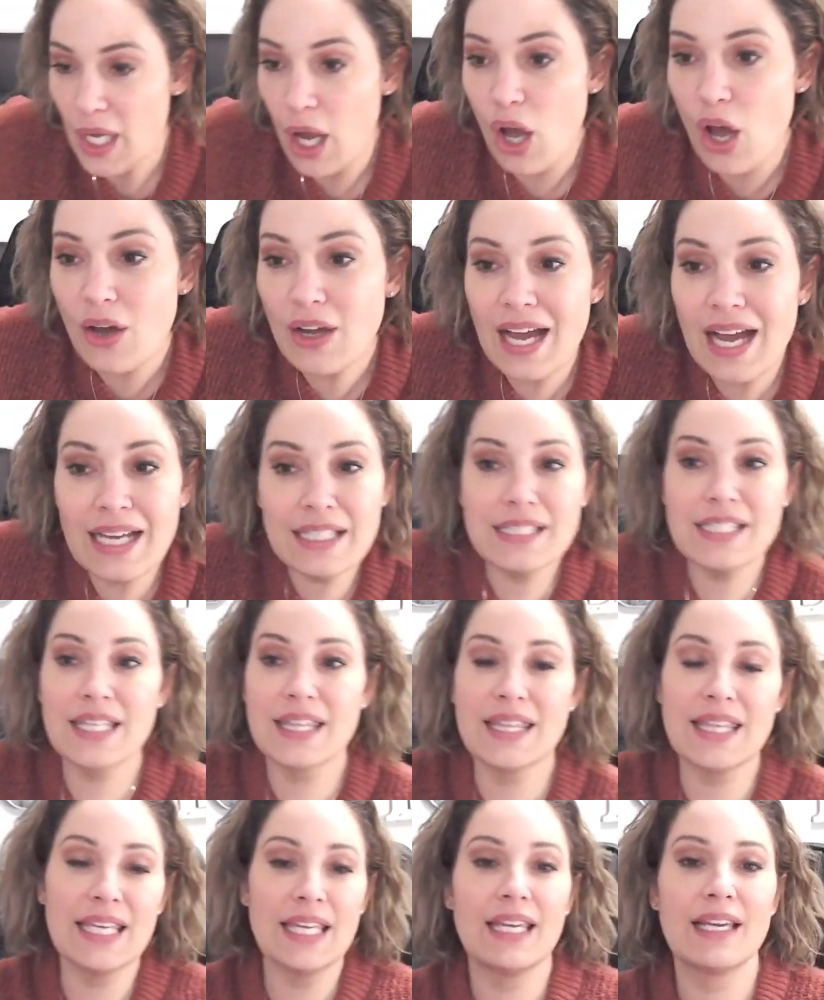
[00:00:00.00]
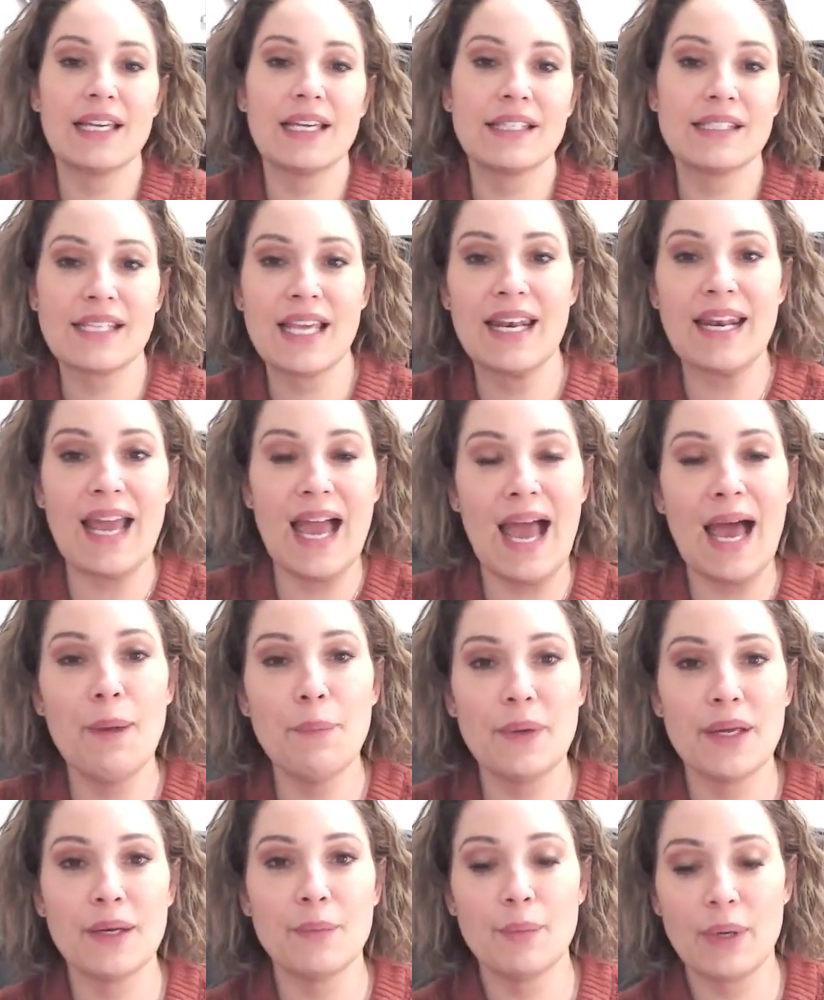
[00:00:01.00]
All kinds of things can
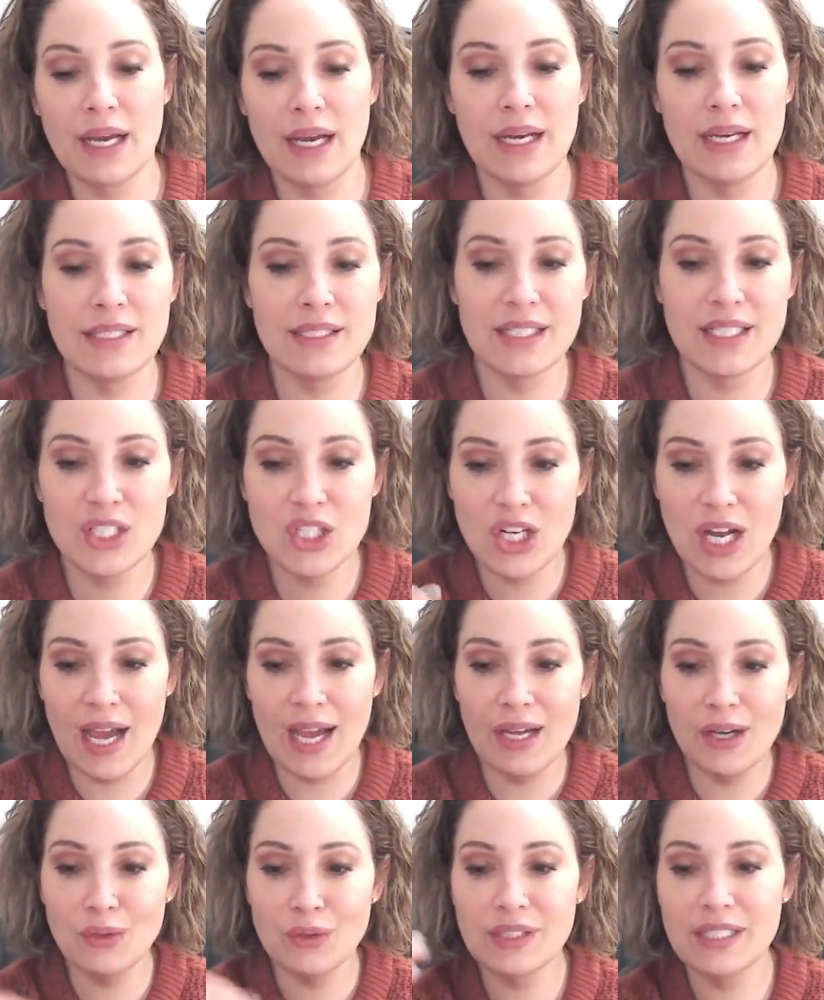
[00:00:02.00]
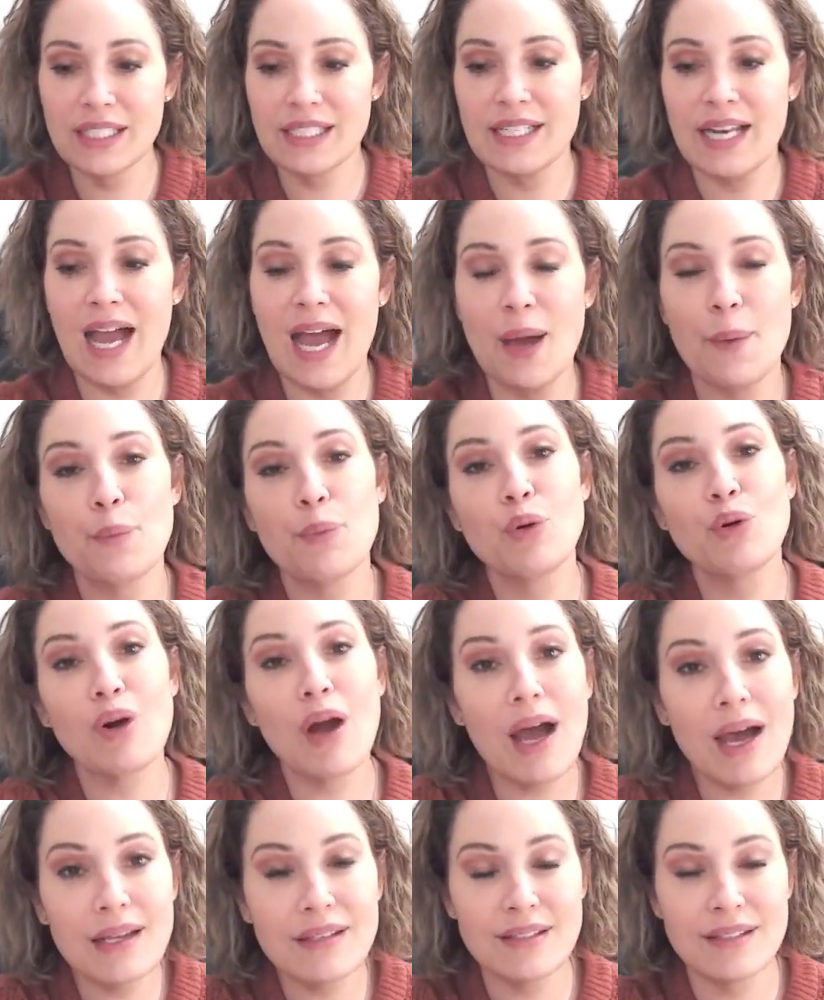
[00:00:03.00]
happen because the child did not
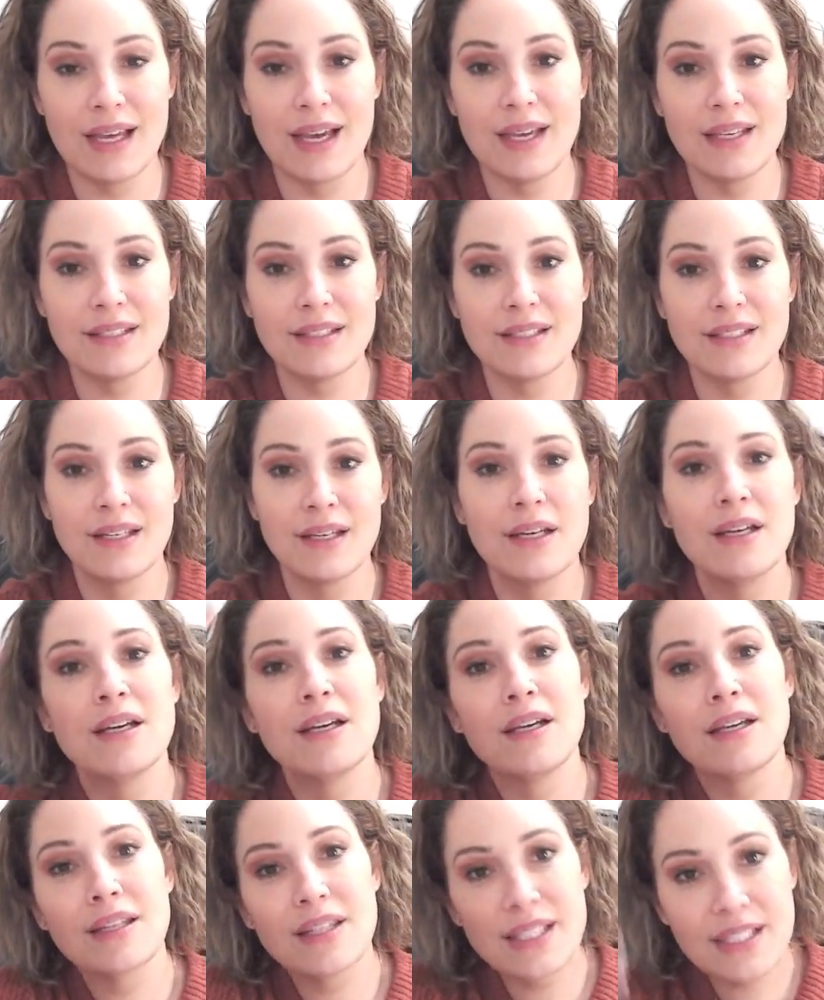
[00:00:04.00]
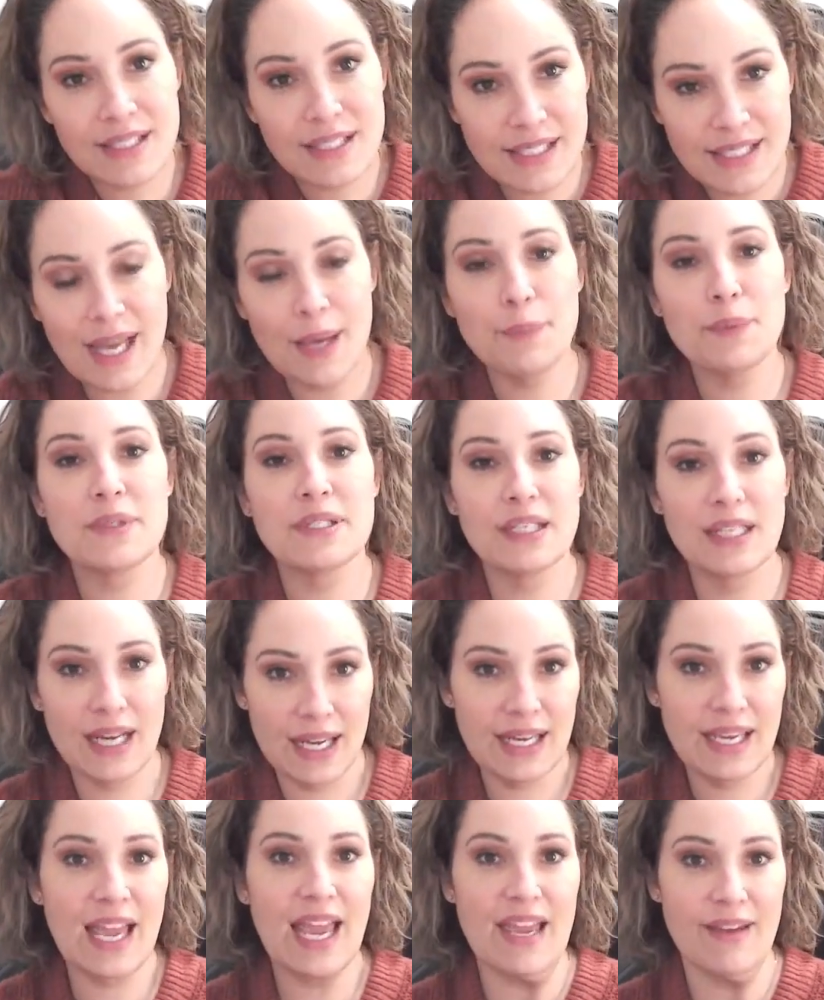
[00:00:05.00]
process the steps that
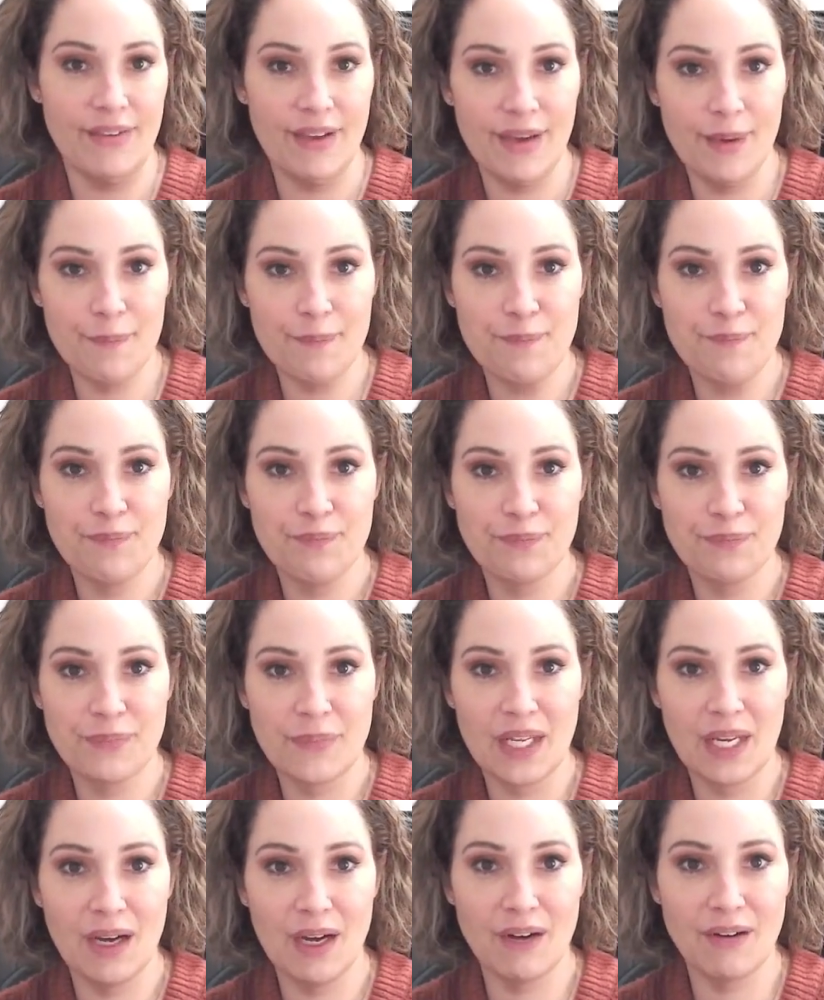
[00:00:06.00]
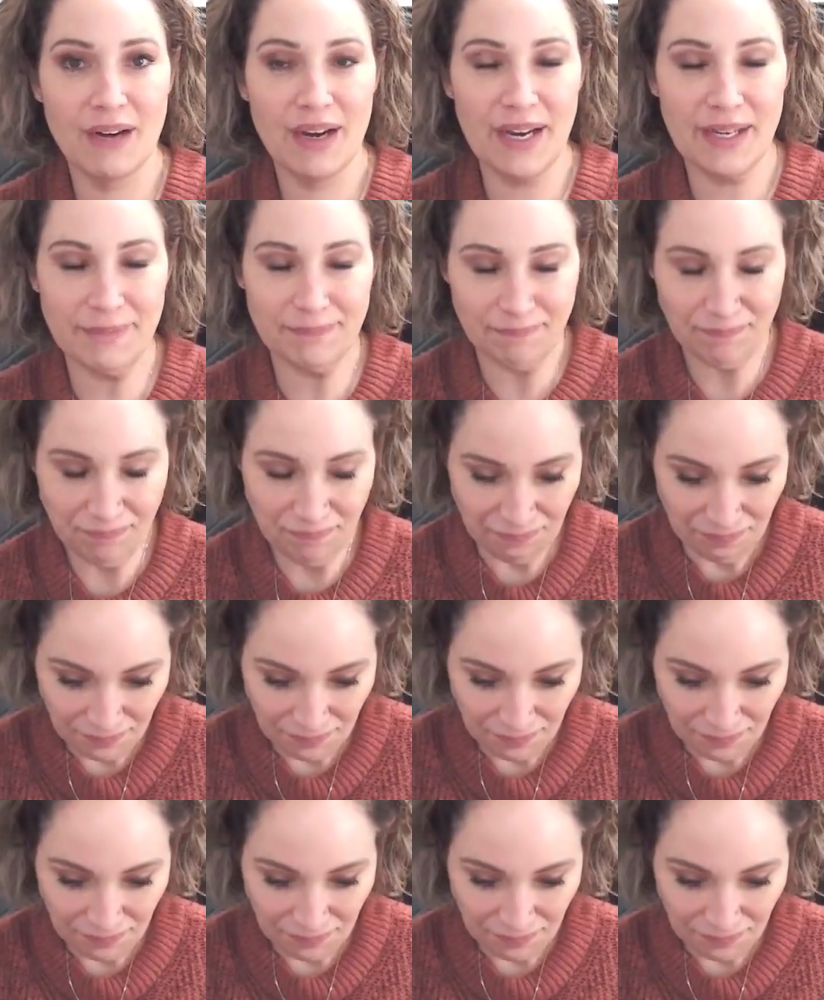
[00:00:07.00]
I gave him. All right?